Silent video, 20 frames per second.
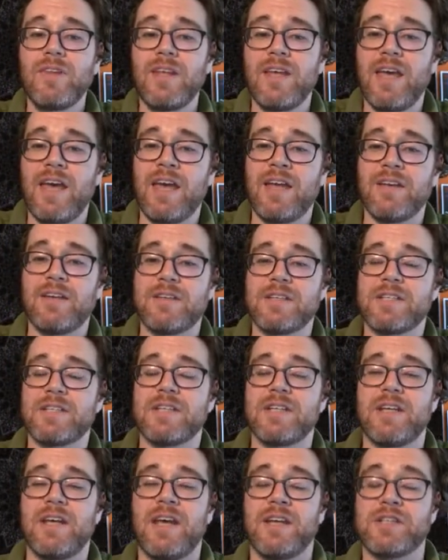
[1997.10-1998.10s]

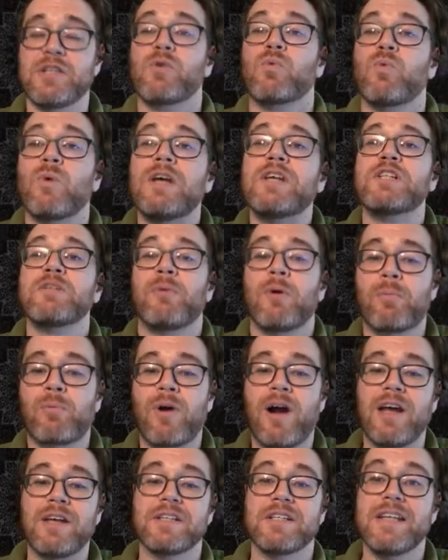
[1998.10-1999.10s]
it's a reasonable
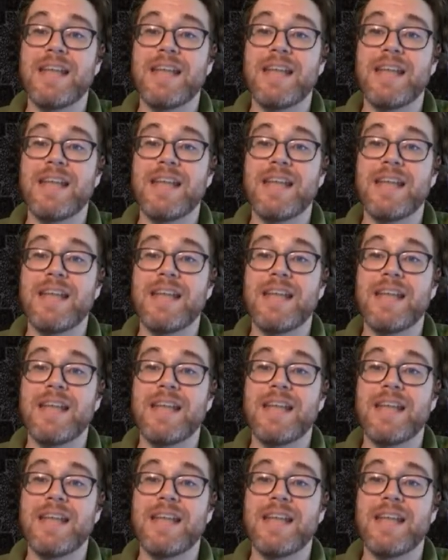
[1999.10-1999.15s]
price.